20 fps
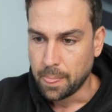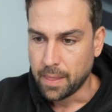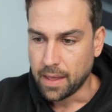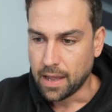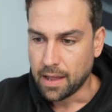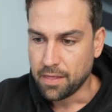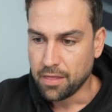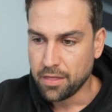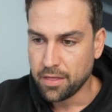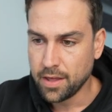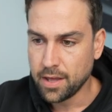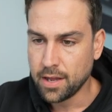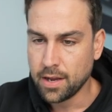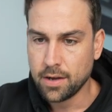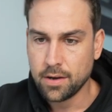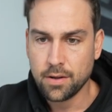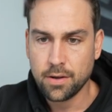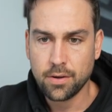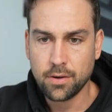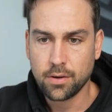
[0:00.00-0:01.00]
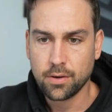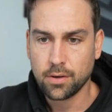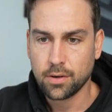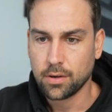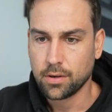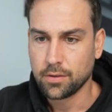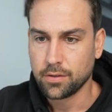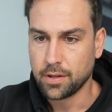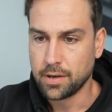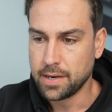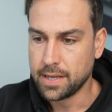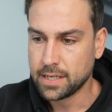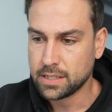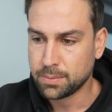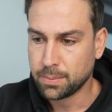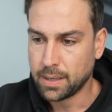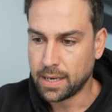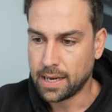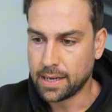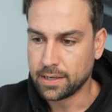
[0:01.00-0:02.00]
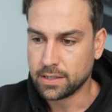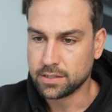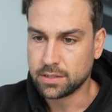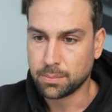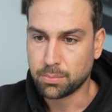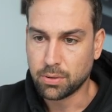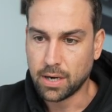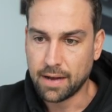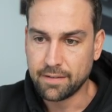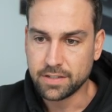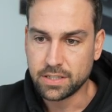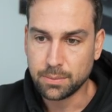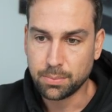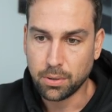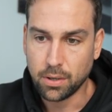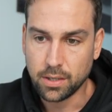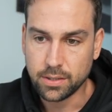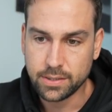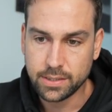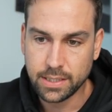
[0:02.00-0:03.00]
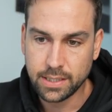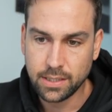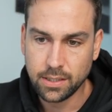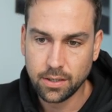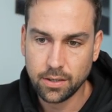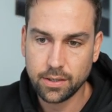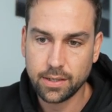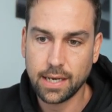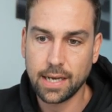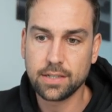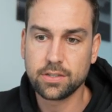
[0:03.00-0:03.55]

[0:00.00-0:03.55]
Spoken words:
And then the next part is a privacy policy, okay?